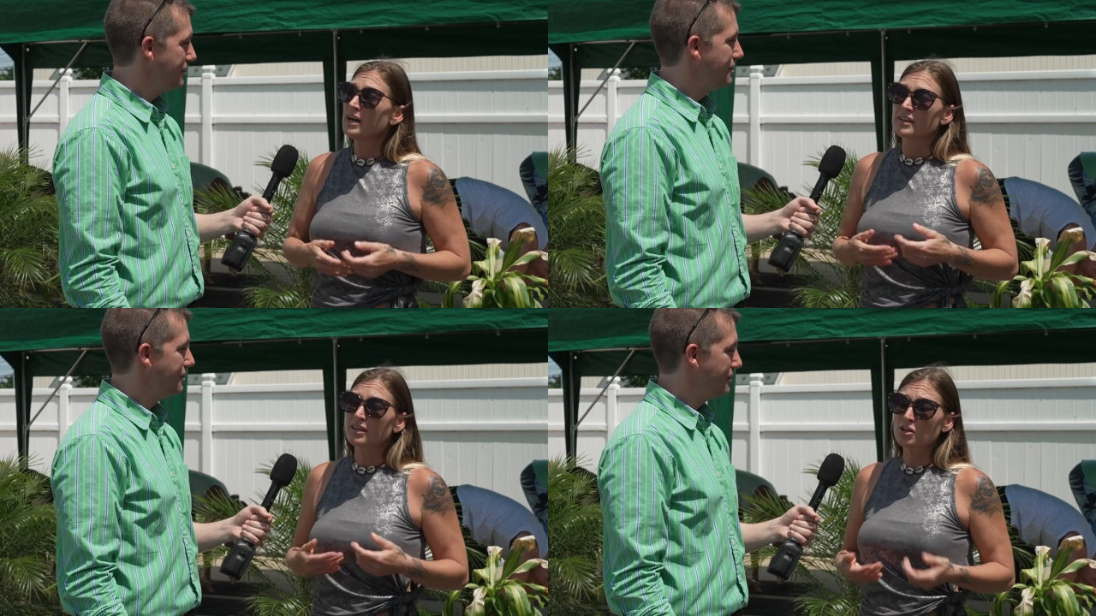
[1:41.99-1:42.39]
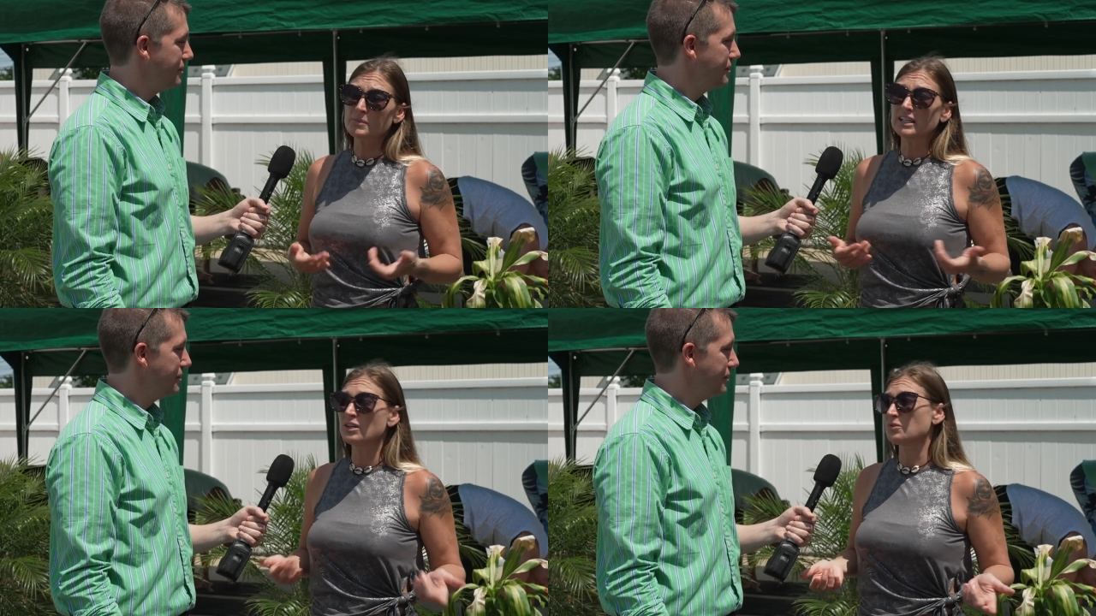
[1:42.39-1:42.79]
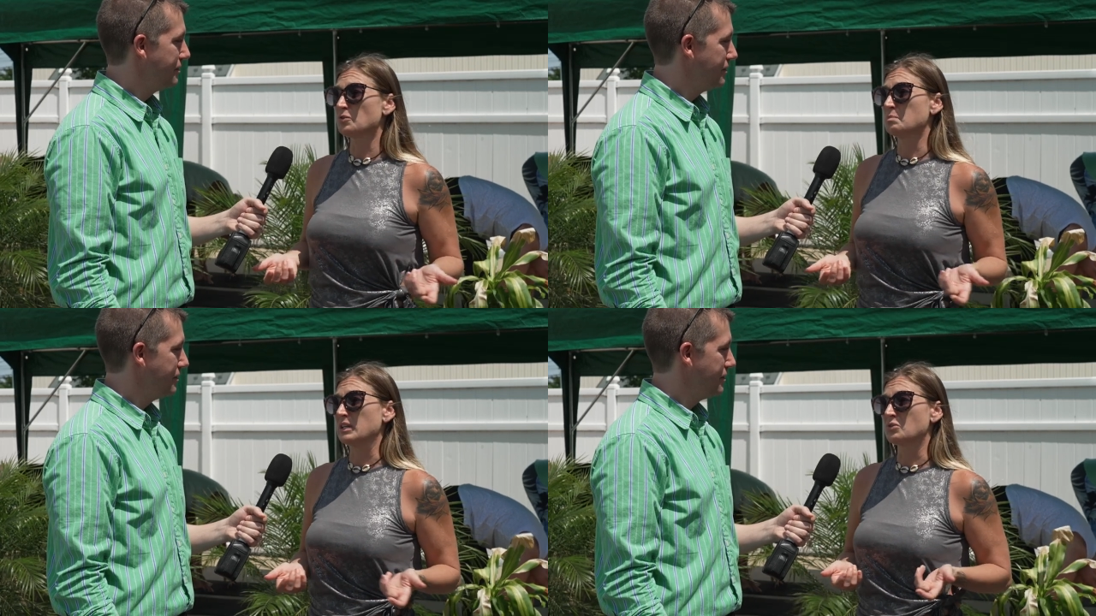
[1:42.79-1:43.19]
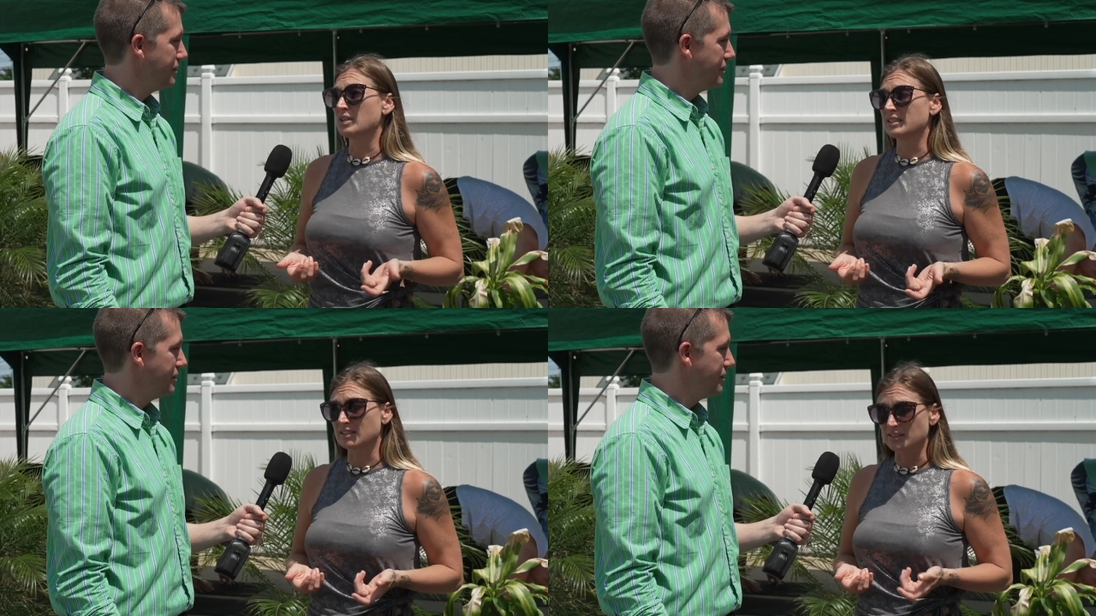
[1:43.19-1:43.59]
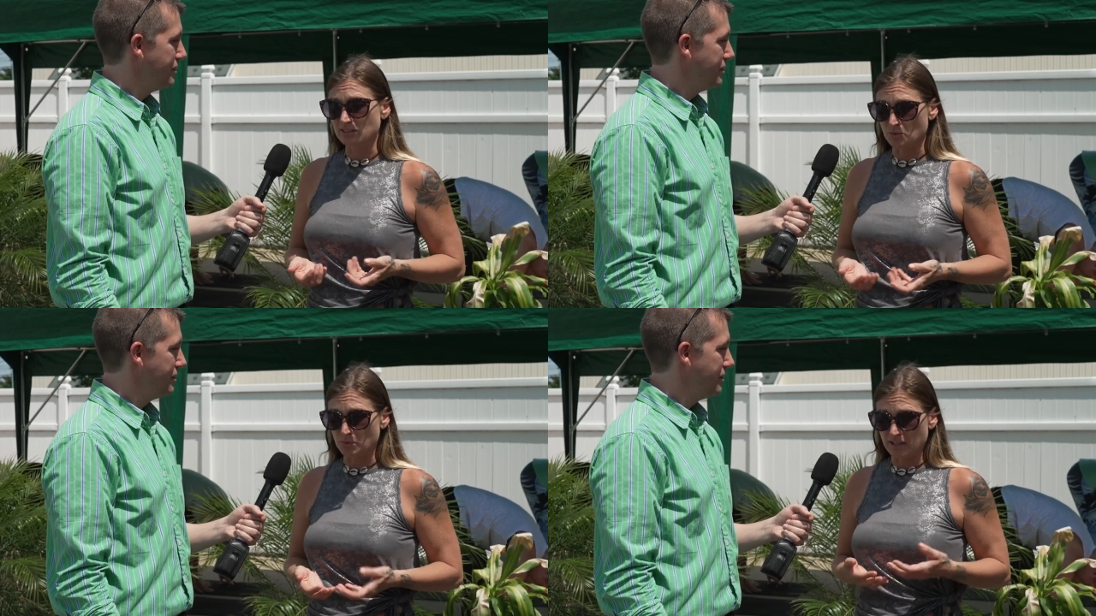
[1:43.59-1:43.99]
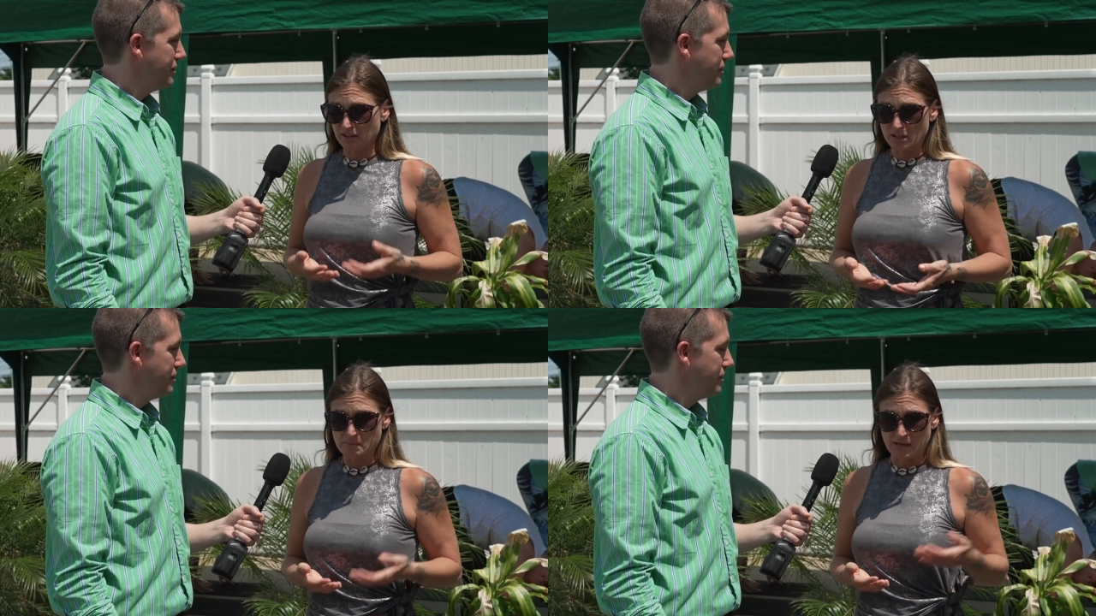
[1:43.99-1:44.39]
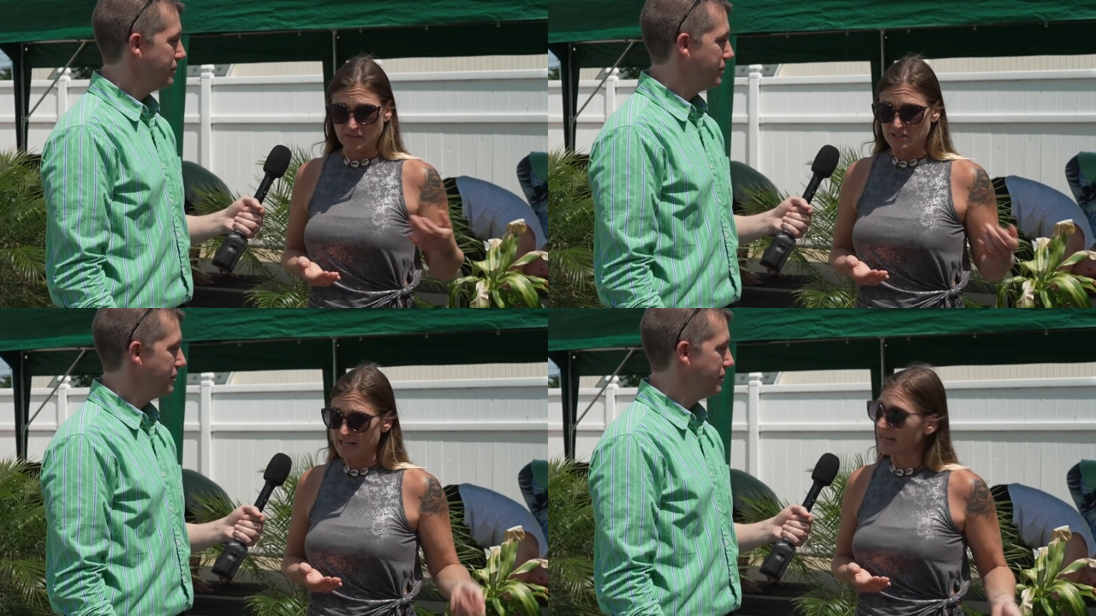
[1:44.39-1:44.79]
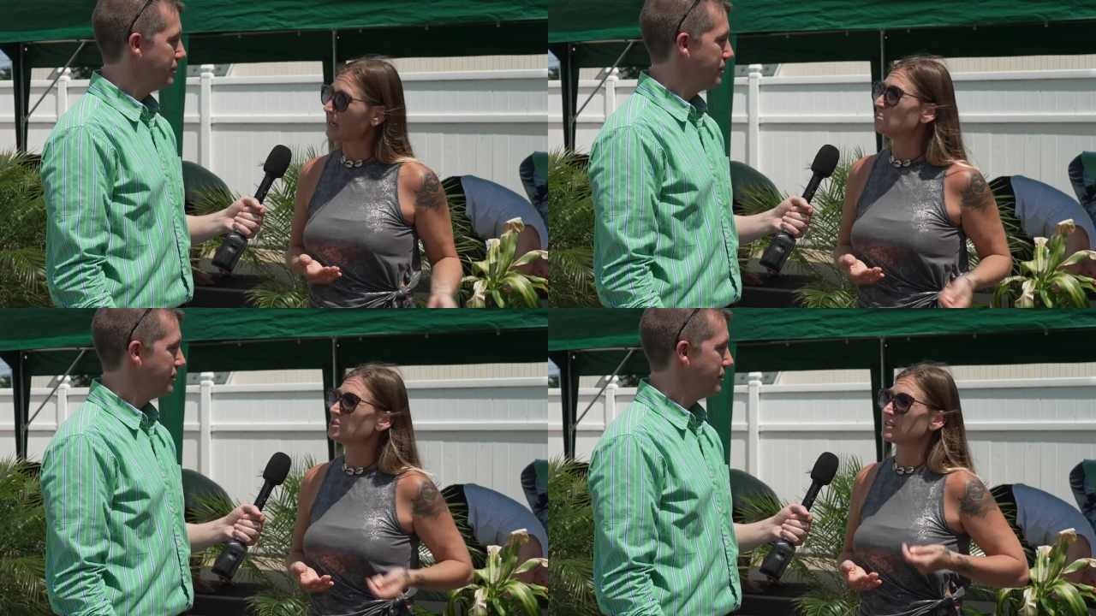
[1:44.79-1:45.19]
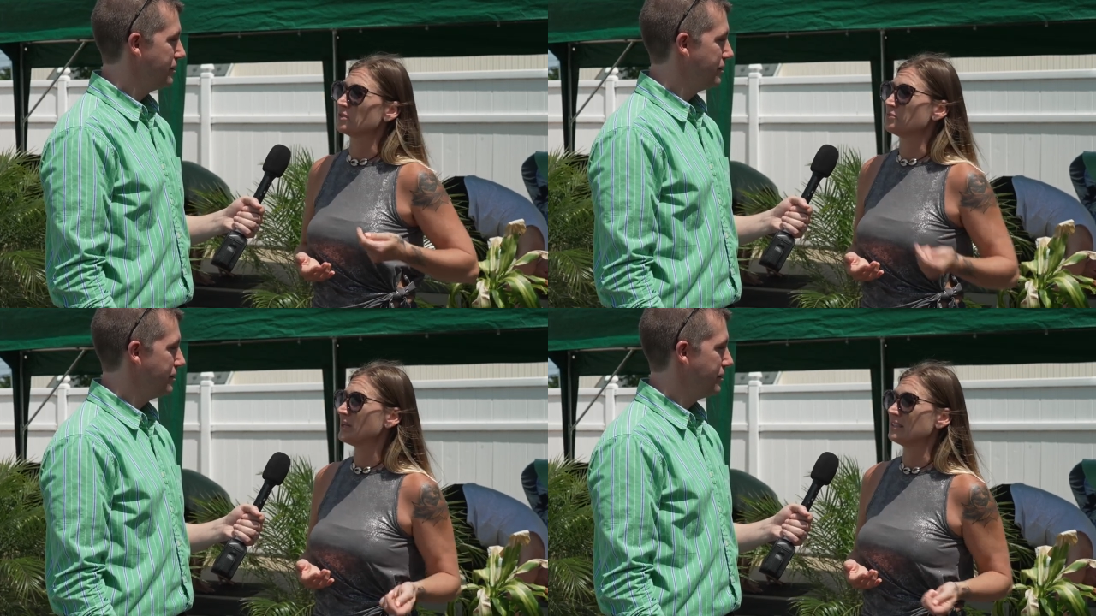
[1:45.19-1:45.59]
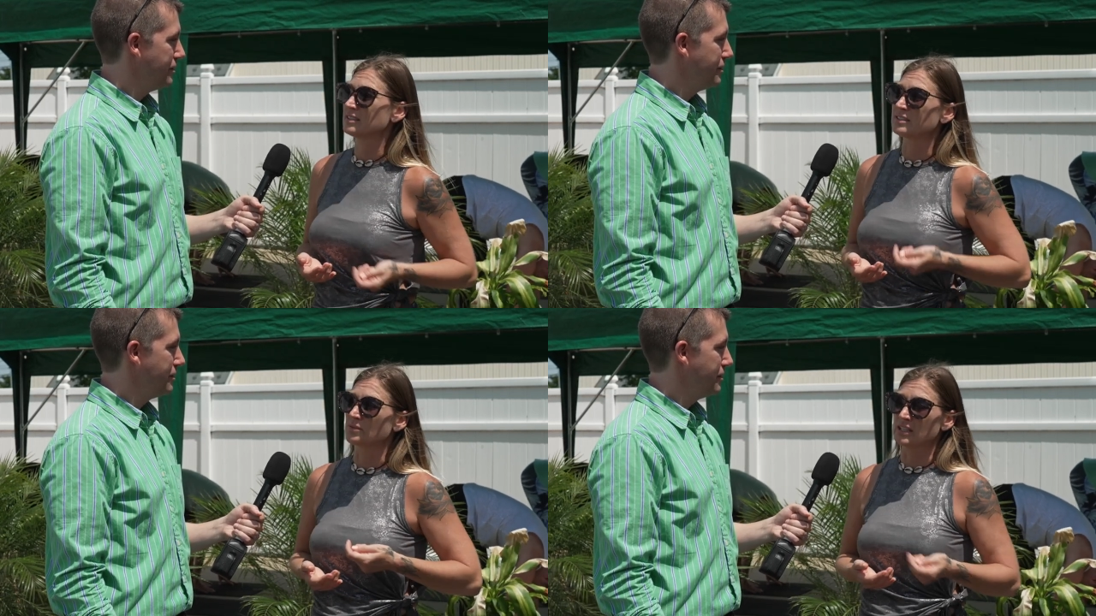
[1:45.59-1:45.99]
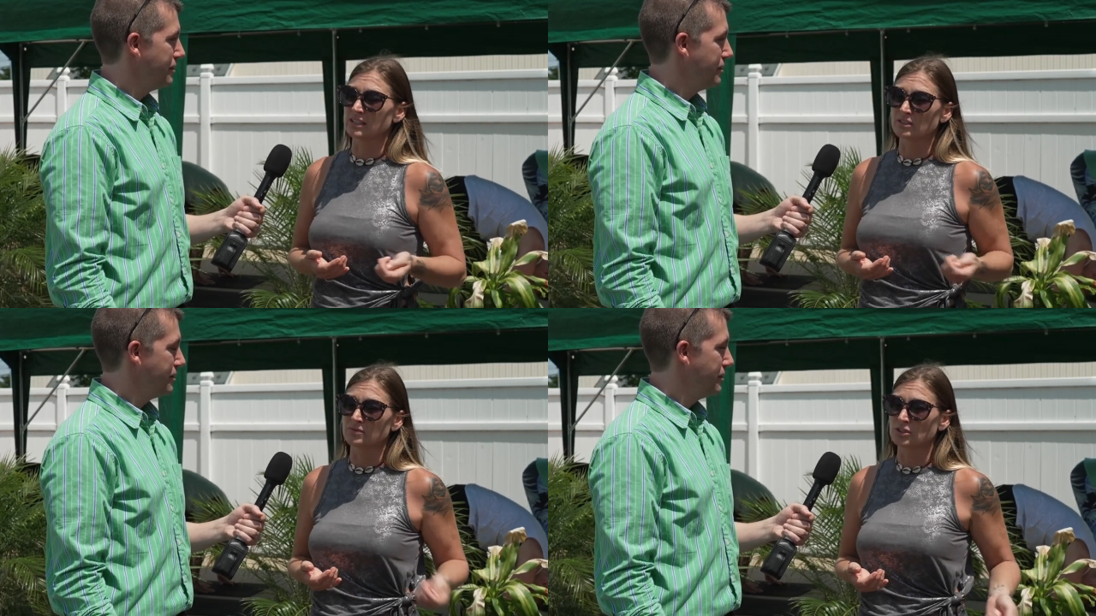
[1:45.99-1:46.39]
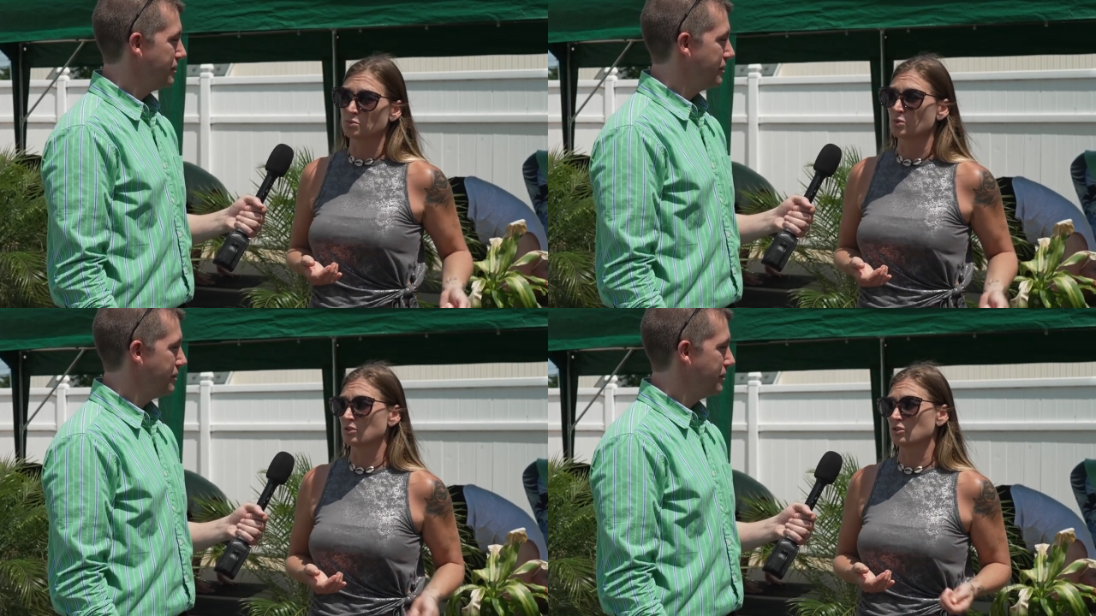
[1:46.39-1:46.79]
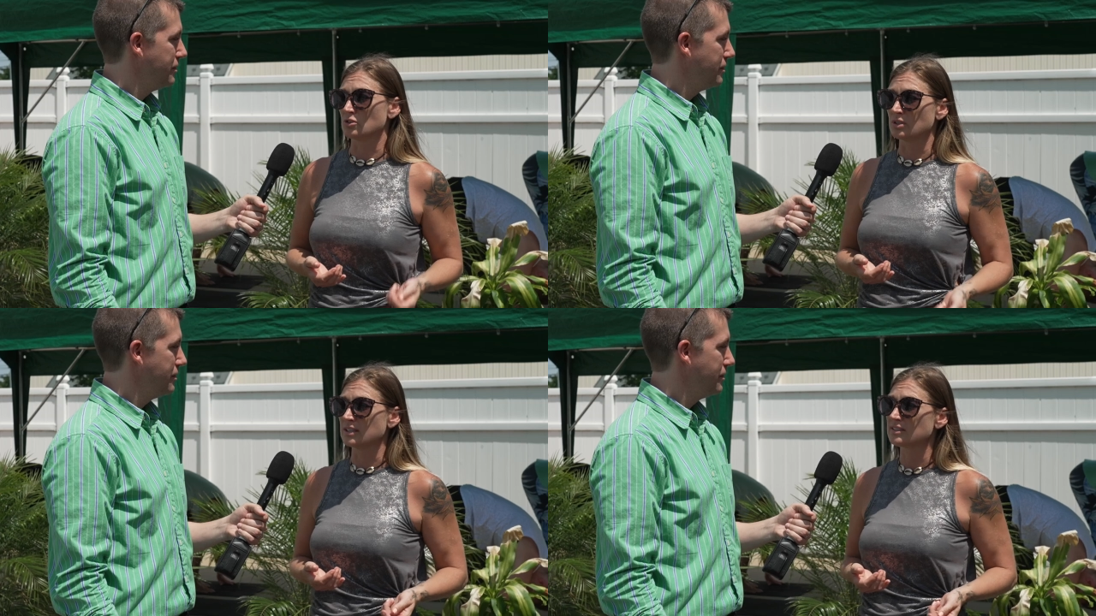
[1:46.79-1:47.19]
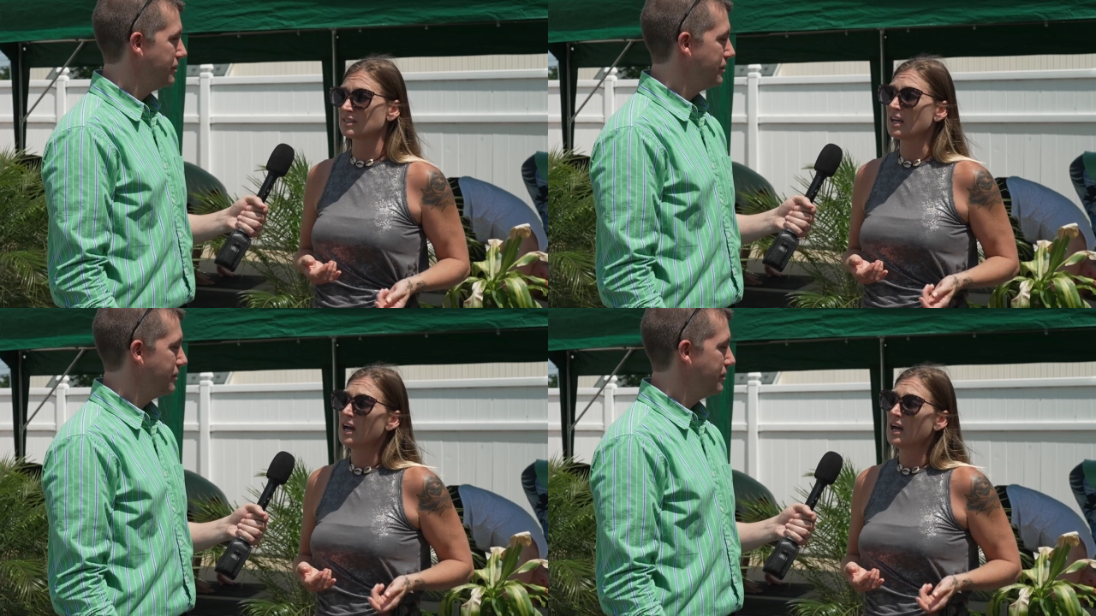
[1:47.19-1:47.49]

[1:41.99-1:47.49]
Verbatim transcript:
Speaker 1: They come in here for big reasons. So when I think about the names and the faces of the individual students,